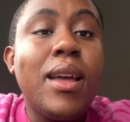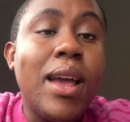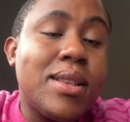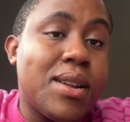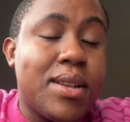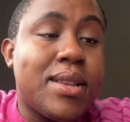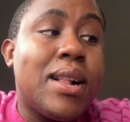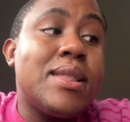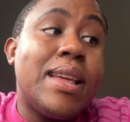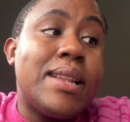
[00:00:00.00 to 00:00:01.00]
As a
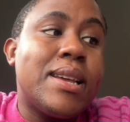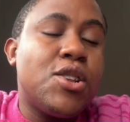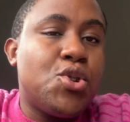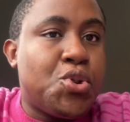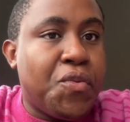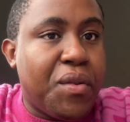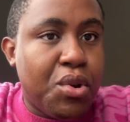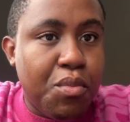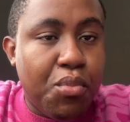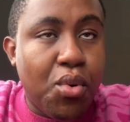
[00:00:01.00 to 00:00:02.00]
result, they tend to do very
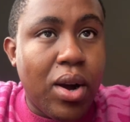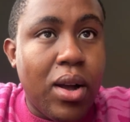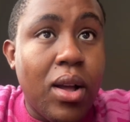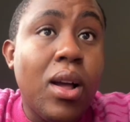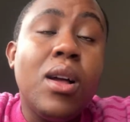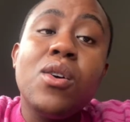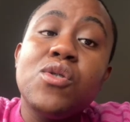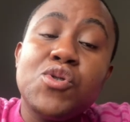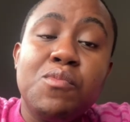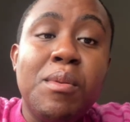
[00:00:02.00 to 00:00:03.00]
poor.
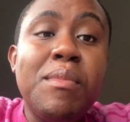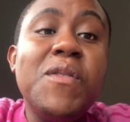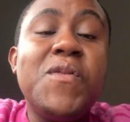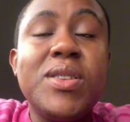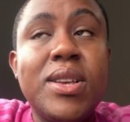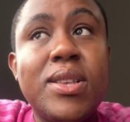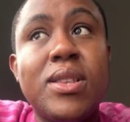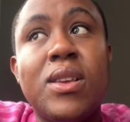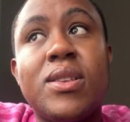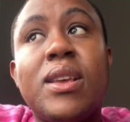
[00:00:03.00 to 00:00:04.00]
Because remember, physics is
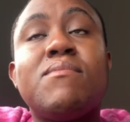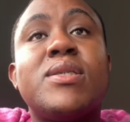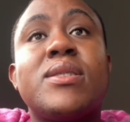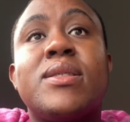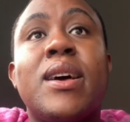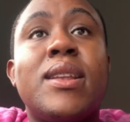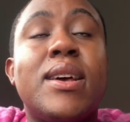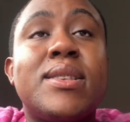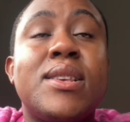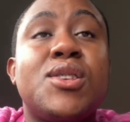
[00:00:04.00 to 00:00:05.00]
a subject that
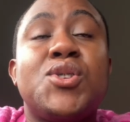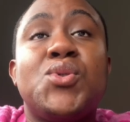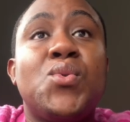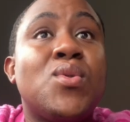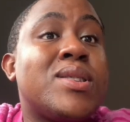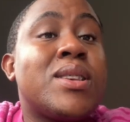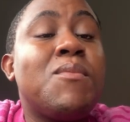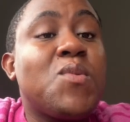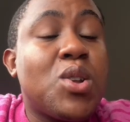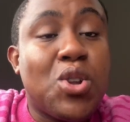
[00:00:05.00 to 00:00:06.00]
assesses you on some
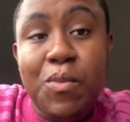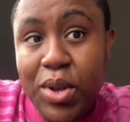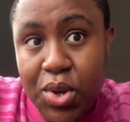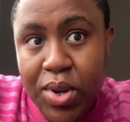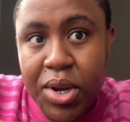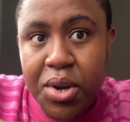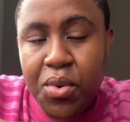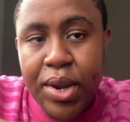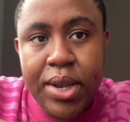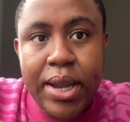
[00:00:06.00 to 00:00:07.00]
of the topics you did in
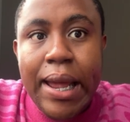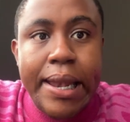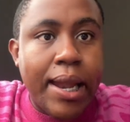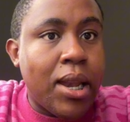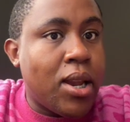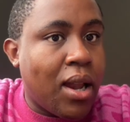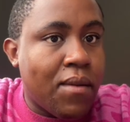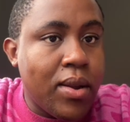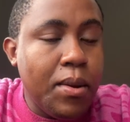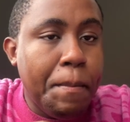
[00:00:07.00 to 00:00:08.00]
grade 10 and
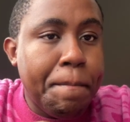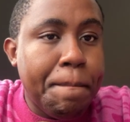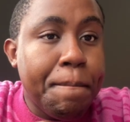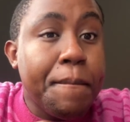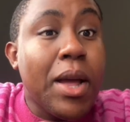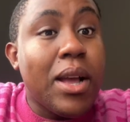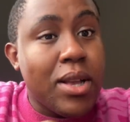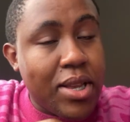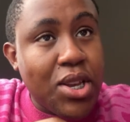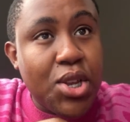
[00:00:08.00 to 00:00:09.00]
11,
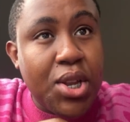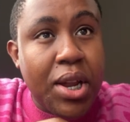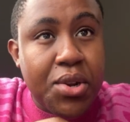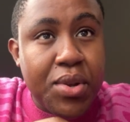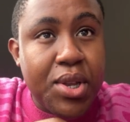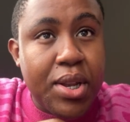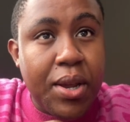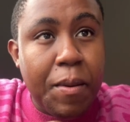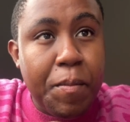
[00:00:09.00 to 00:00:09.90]
such as electricity.